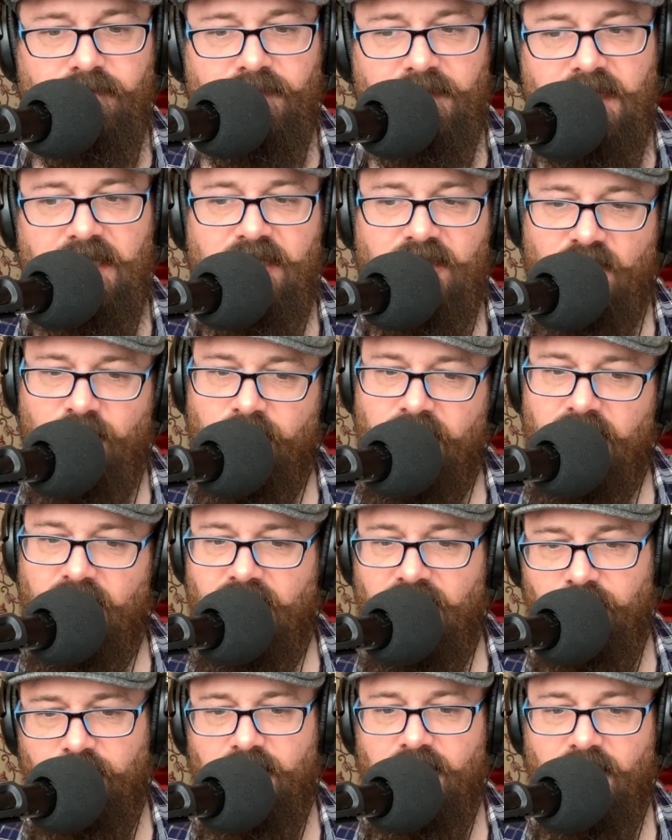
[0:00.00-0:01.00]
teaching me
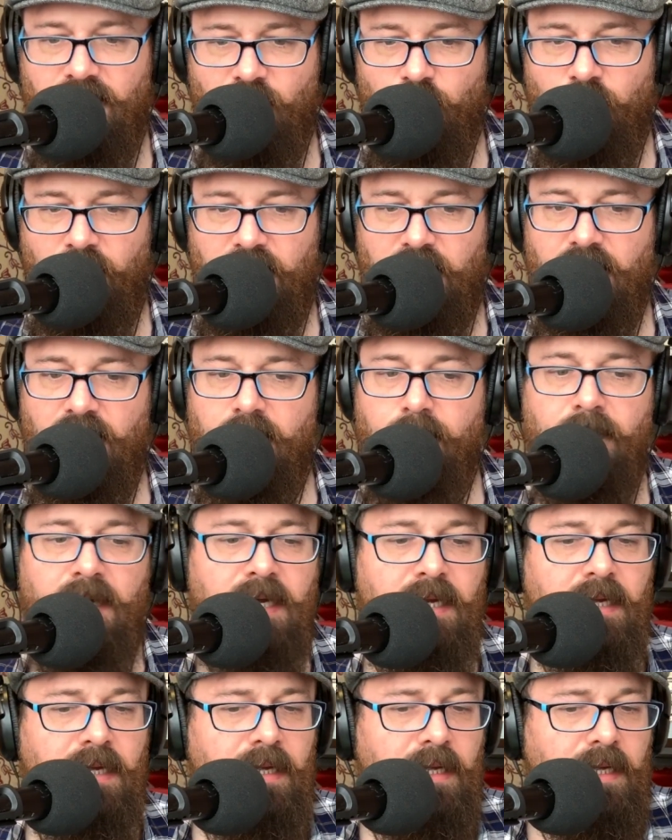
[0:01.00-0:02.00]
and giving me a curriculum.
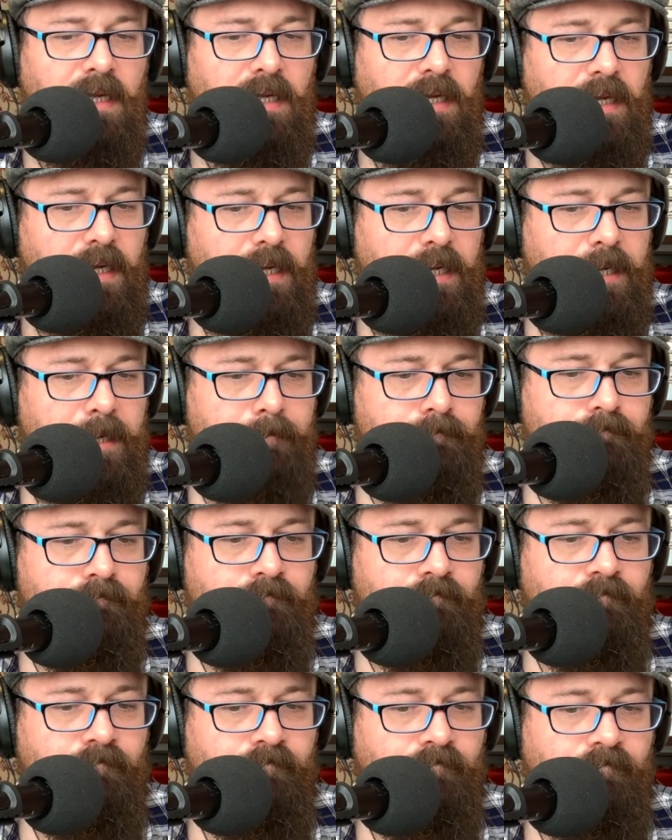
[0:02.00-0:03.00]

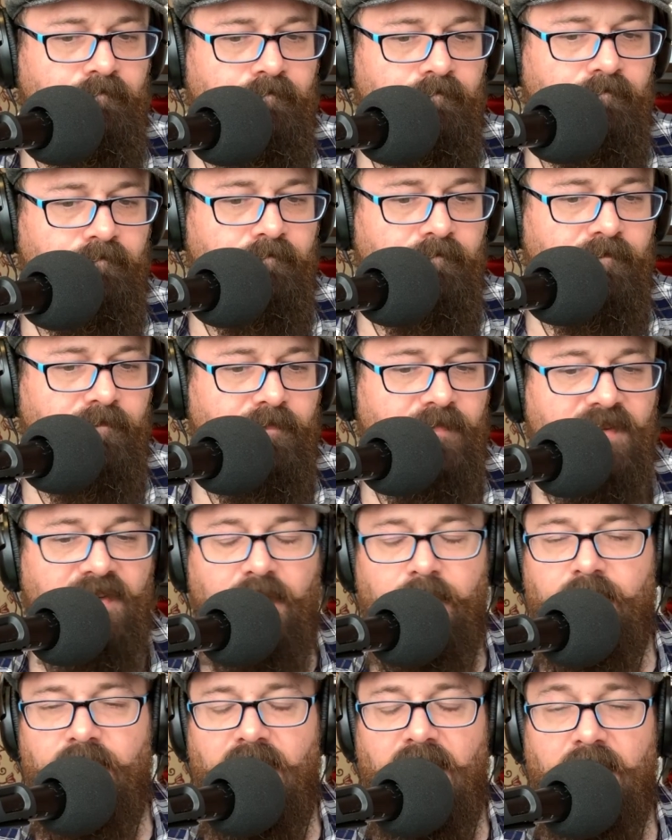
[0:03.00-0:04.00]

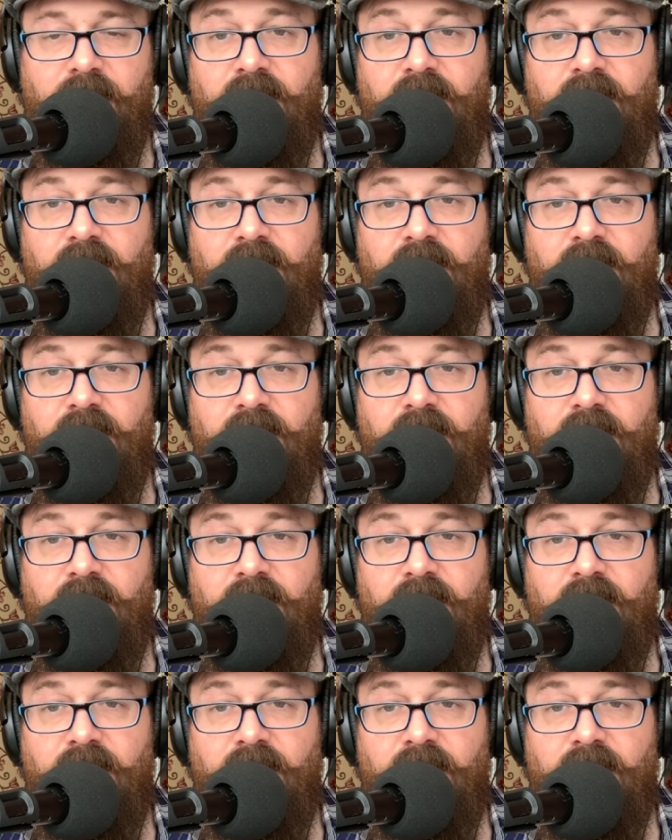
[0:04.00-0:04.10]
So yeah,